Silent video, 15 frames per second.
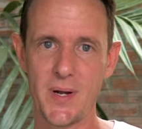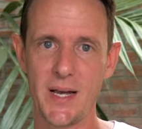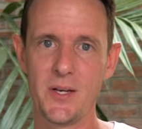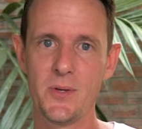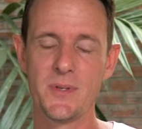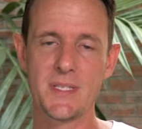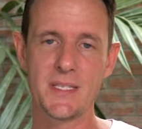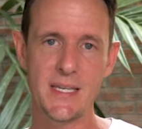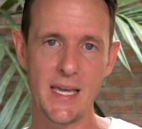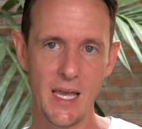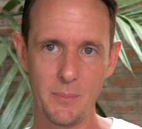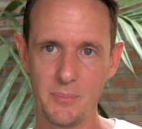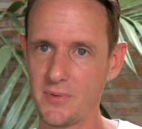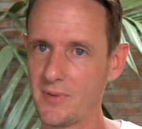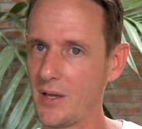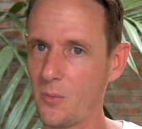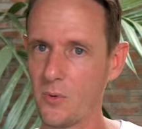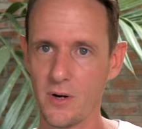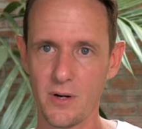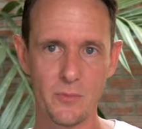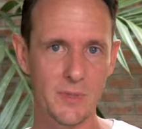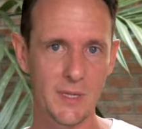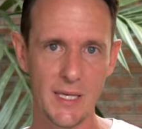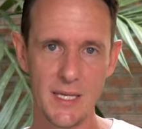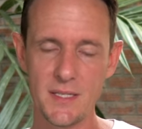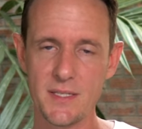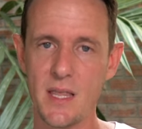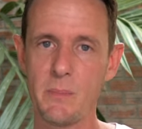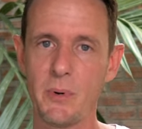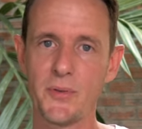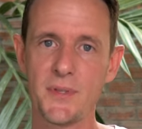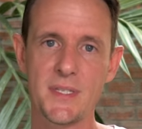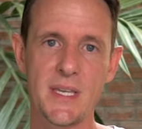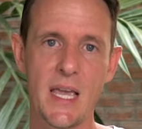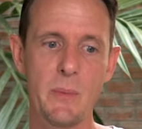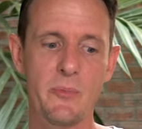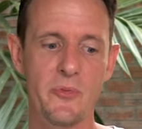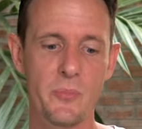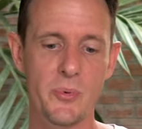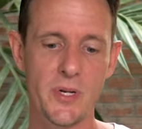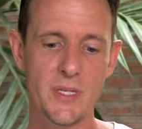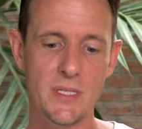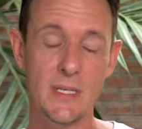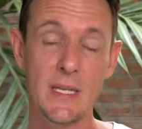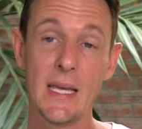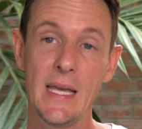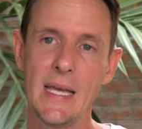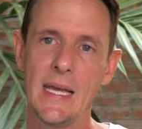right, who escaped, they weren't released, they both escaped from prison,